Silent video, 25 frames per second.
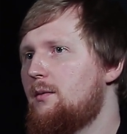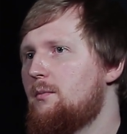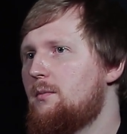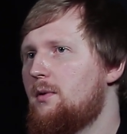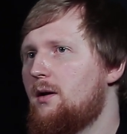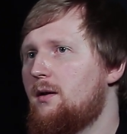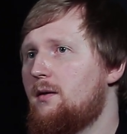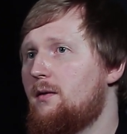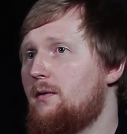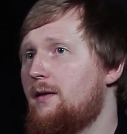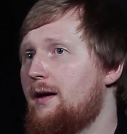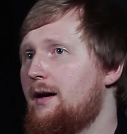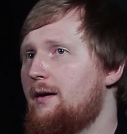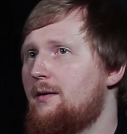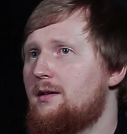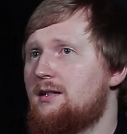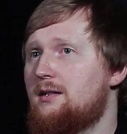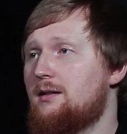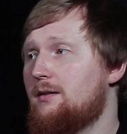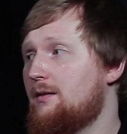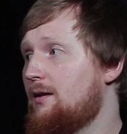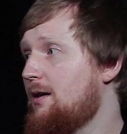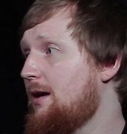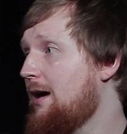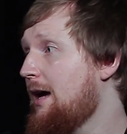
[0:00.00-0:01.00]
But
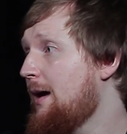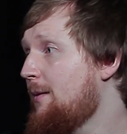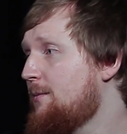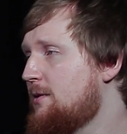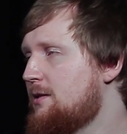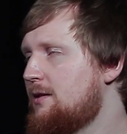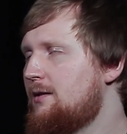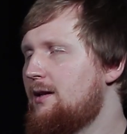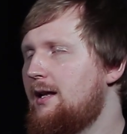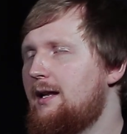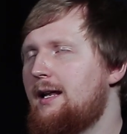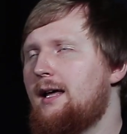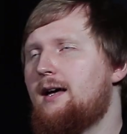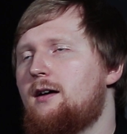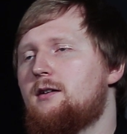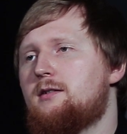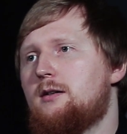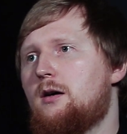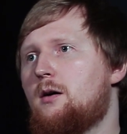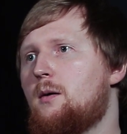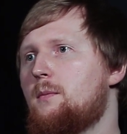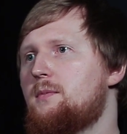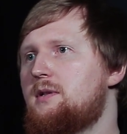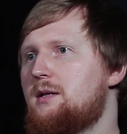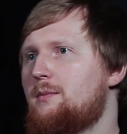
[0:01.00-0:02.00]
that's absolutely us
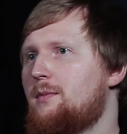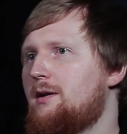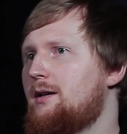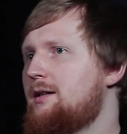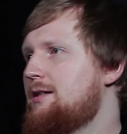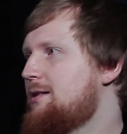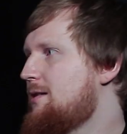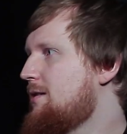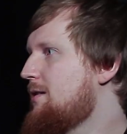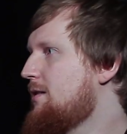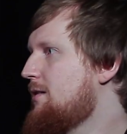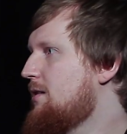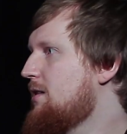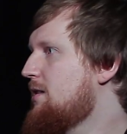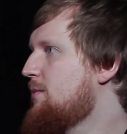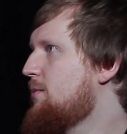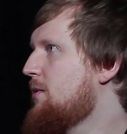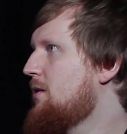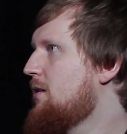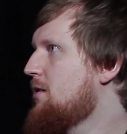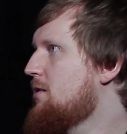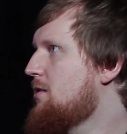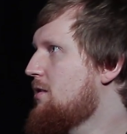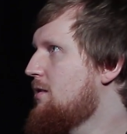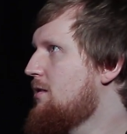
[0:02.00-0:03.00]
optimize the
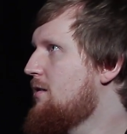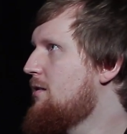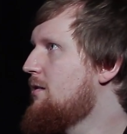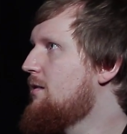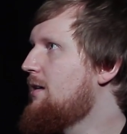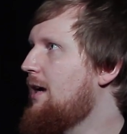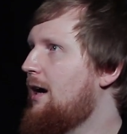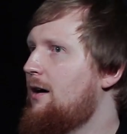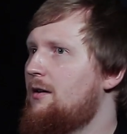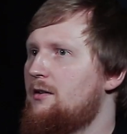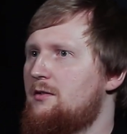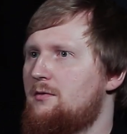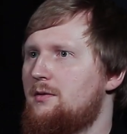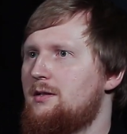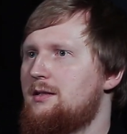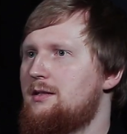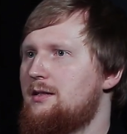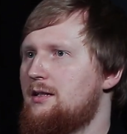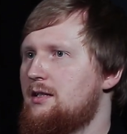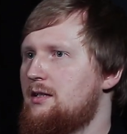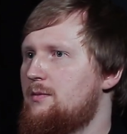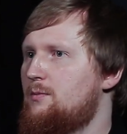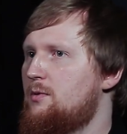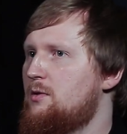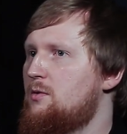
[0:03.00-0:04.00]
dispersion
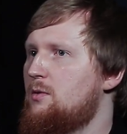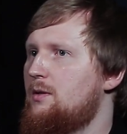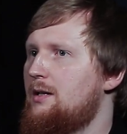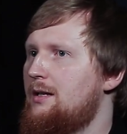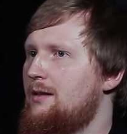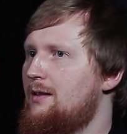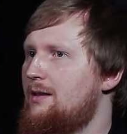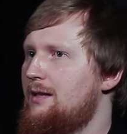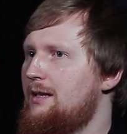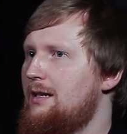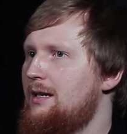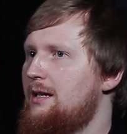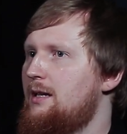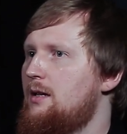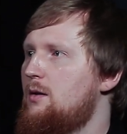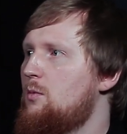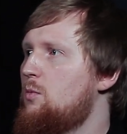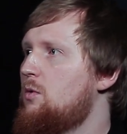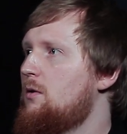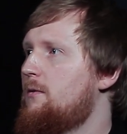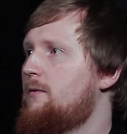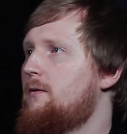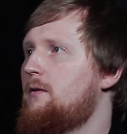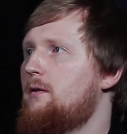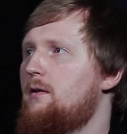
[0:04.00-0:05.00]
characteristics between the
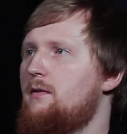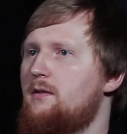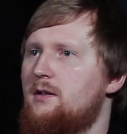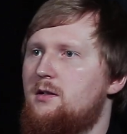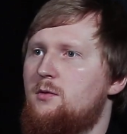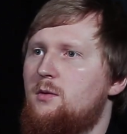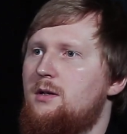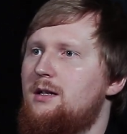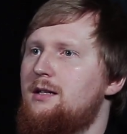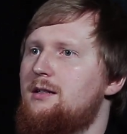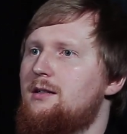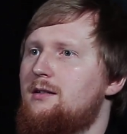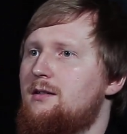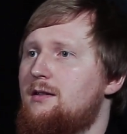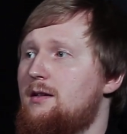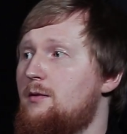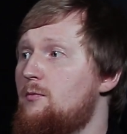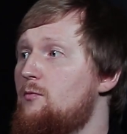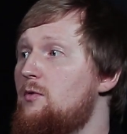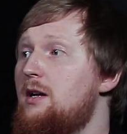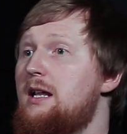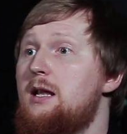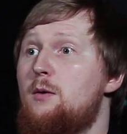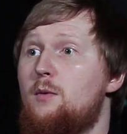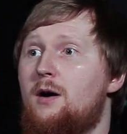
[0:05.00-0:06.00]
woofer and the tweeter.
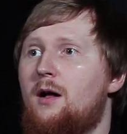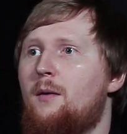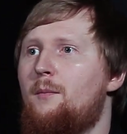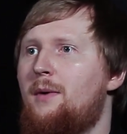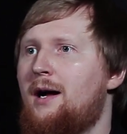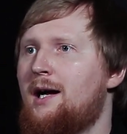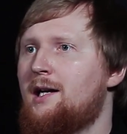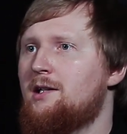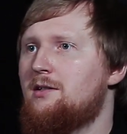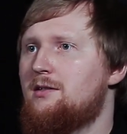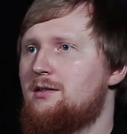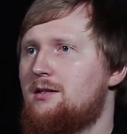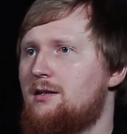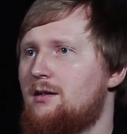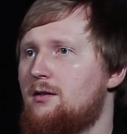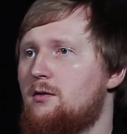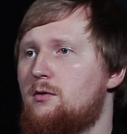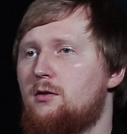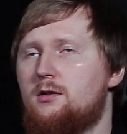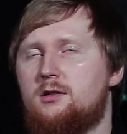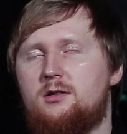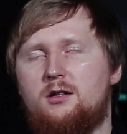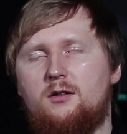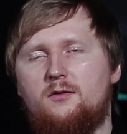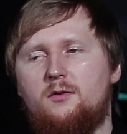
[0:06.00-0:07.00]
They're really well matched at the
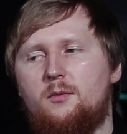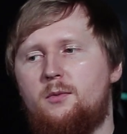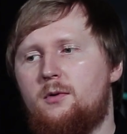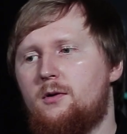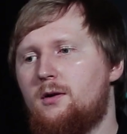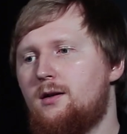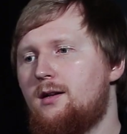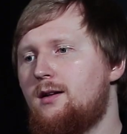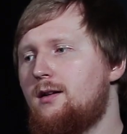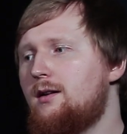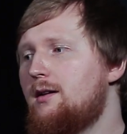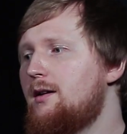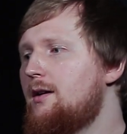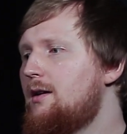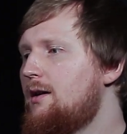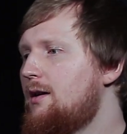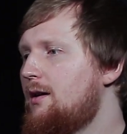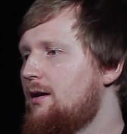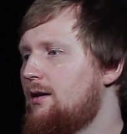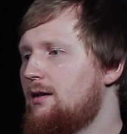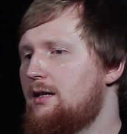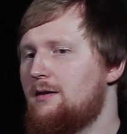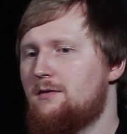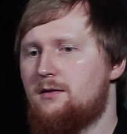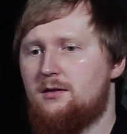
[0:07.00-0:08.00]
crossover point.
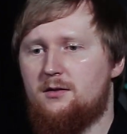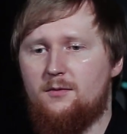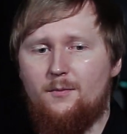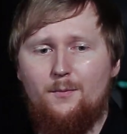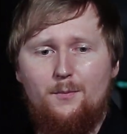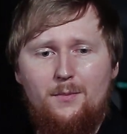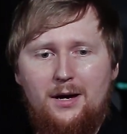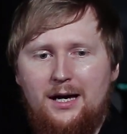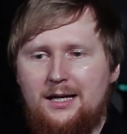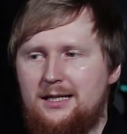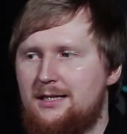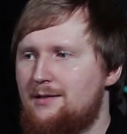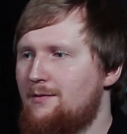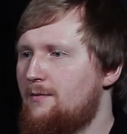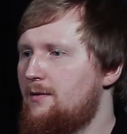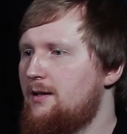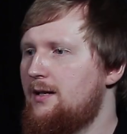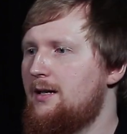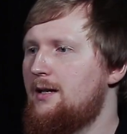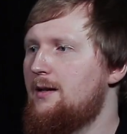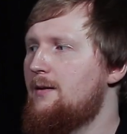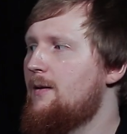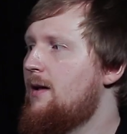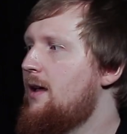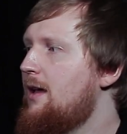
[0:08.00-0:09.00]
It gives us a
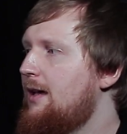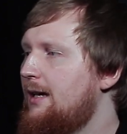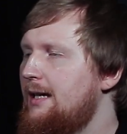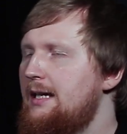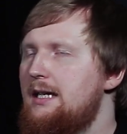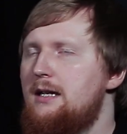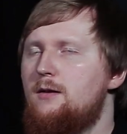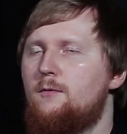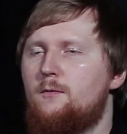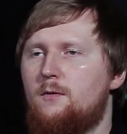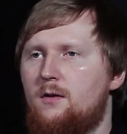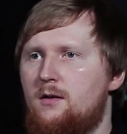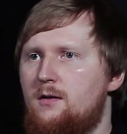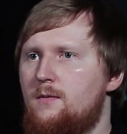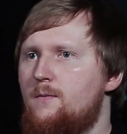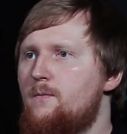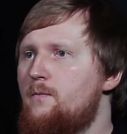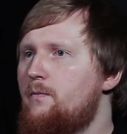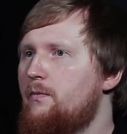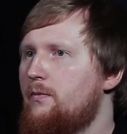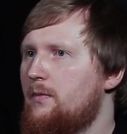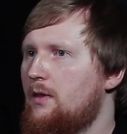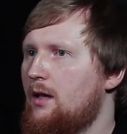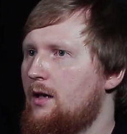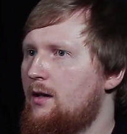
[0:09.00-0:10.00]
massively even
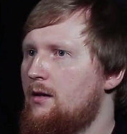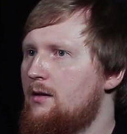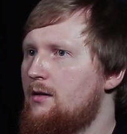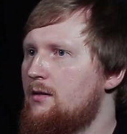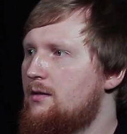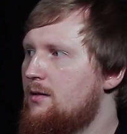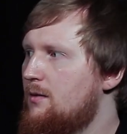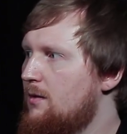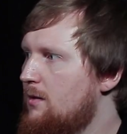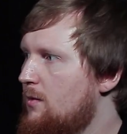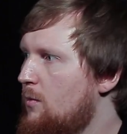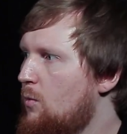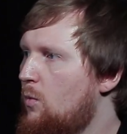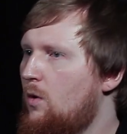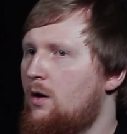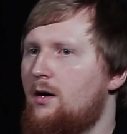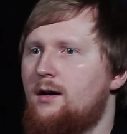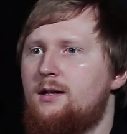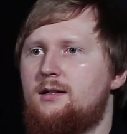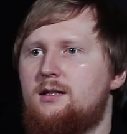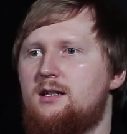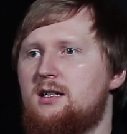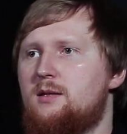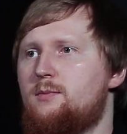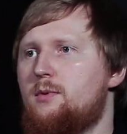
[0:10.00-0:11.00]
and
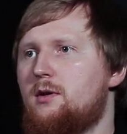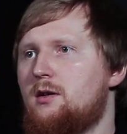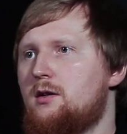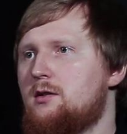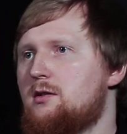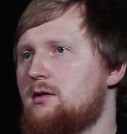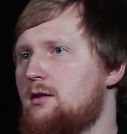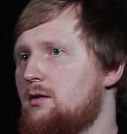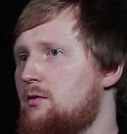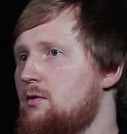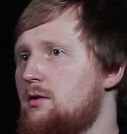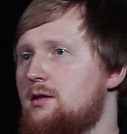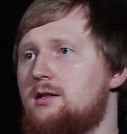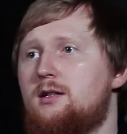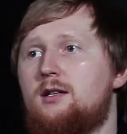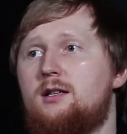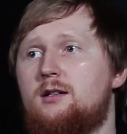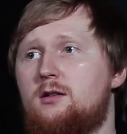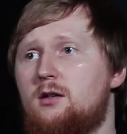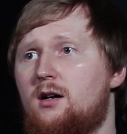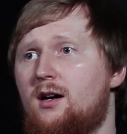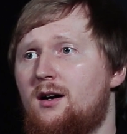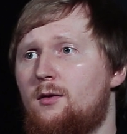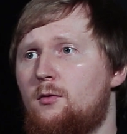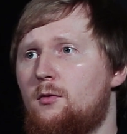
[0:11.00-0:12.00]
wide dispersion across the
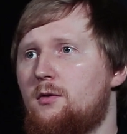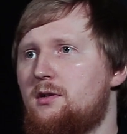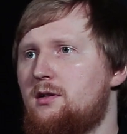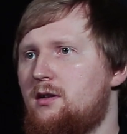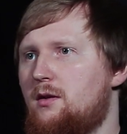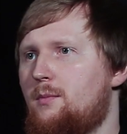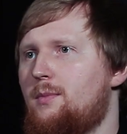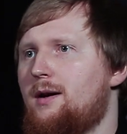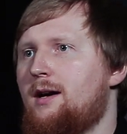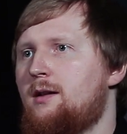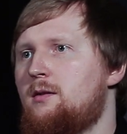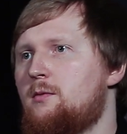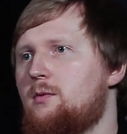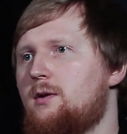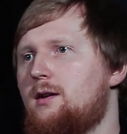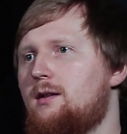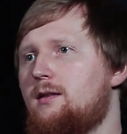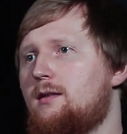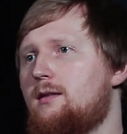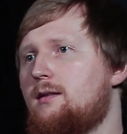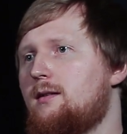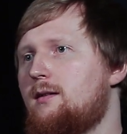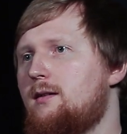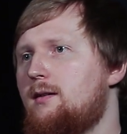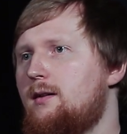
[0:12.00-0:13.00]
entire audio
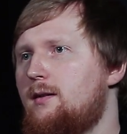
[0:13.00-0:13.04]
bandwidth.